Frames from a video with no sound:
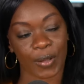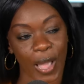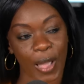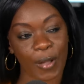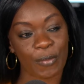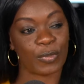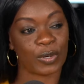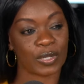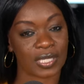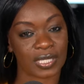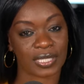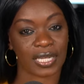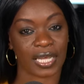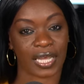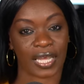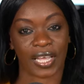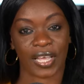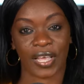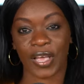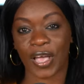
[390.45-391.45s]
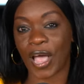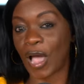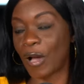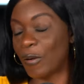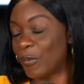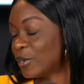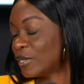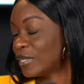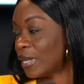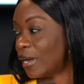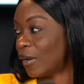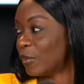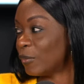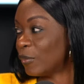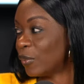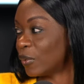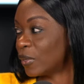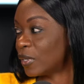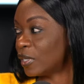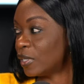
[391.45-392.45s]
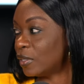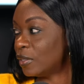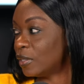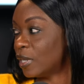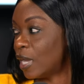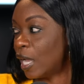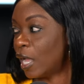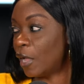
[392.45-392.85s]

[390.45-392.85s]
I must say I was heartbroken mm -hmm.